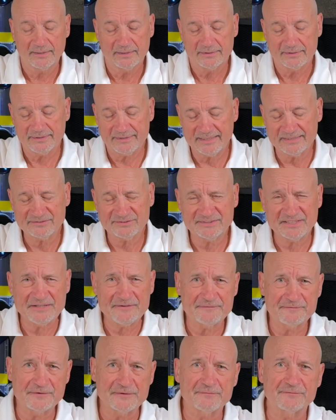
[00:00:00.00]
The
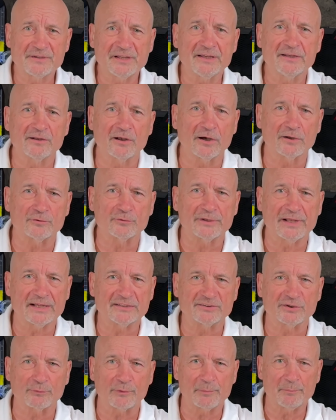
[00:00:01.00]
SD1500
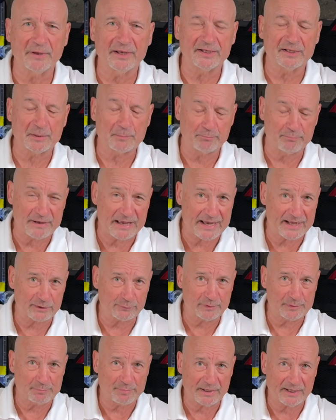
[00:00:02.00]
has a remaining
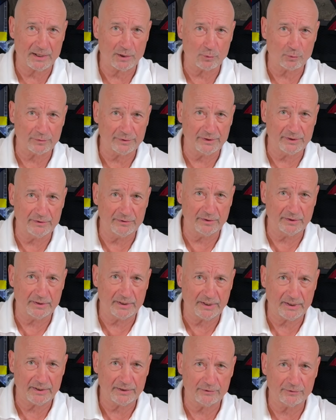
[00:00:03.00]
battery power
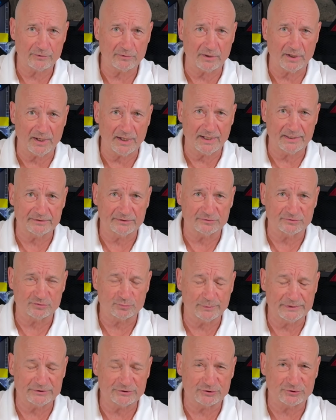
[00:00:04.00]
indicator on the
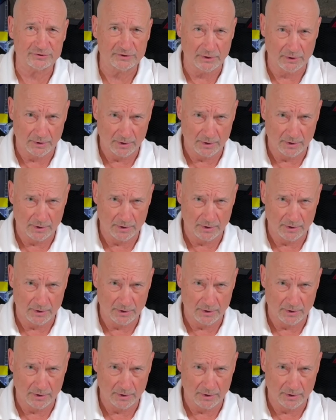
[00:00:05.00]
switch,